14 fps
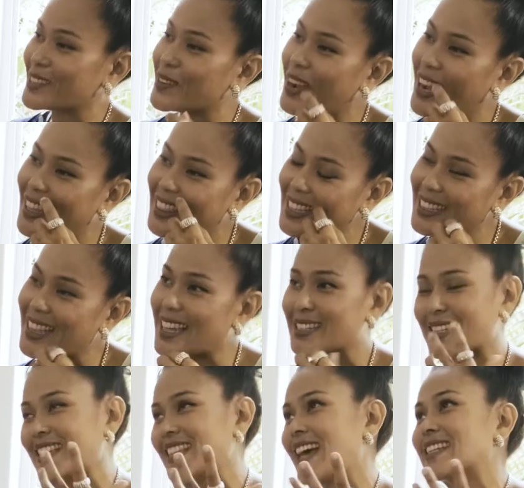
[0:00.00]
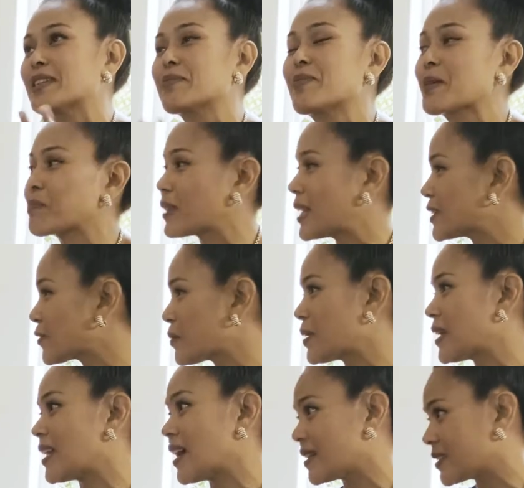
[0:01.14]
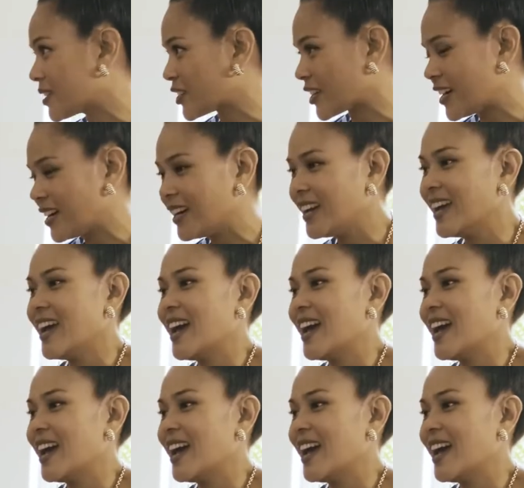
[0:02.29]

So I think that's a big plus for me last year.